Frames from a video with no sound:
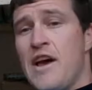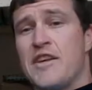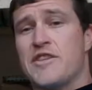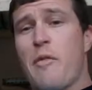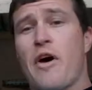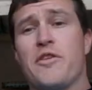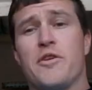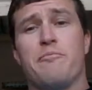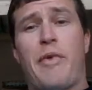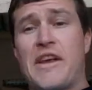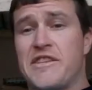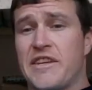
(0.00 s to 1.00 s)
some other
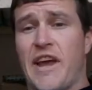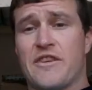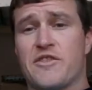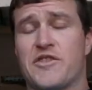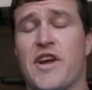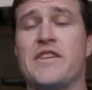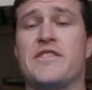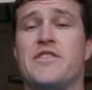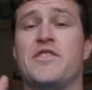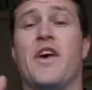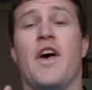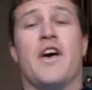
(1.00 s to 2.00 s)
basic
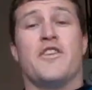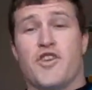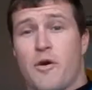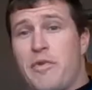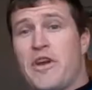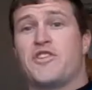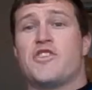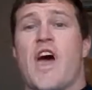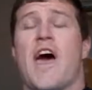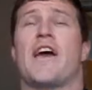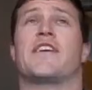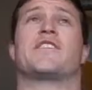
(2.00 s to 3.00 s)
exercises, jumping
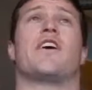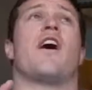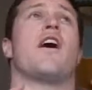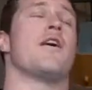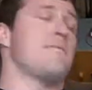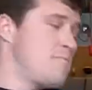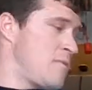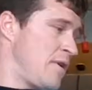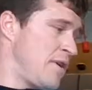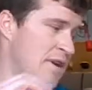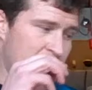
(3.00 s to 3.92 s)
jacks, mountain